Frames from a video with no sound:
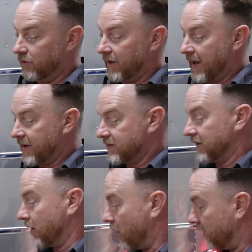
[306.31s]
unit has
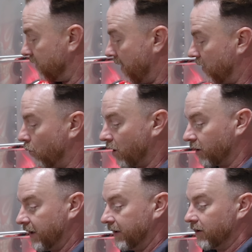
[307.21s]
an on-demand
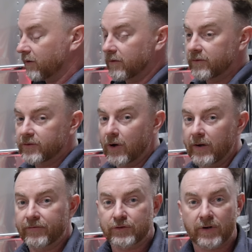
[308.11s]
water heater, so
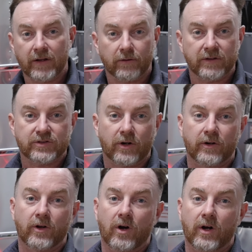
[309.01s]
if the trailer is
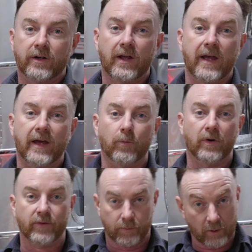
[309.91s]
turned on and one
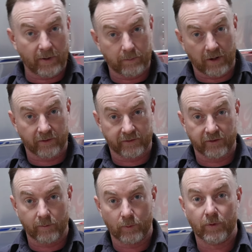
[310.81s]
of your propane bottles is
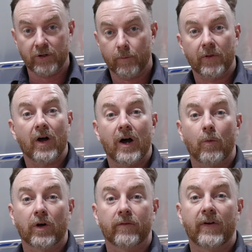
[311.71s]
open, when you open the hot
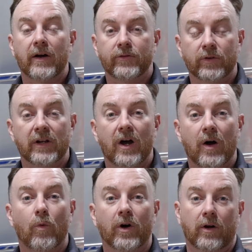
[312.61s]
water valve, you'll get
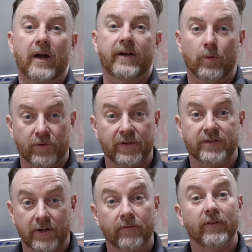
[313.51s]
hot water out here within
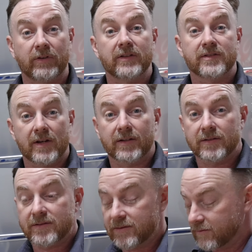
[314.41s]
10 or 15
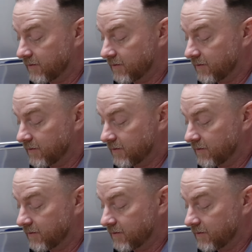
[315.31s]
seconds.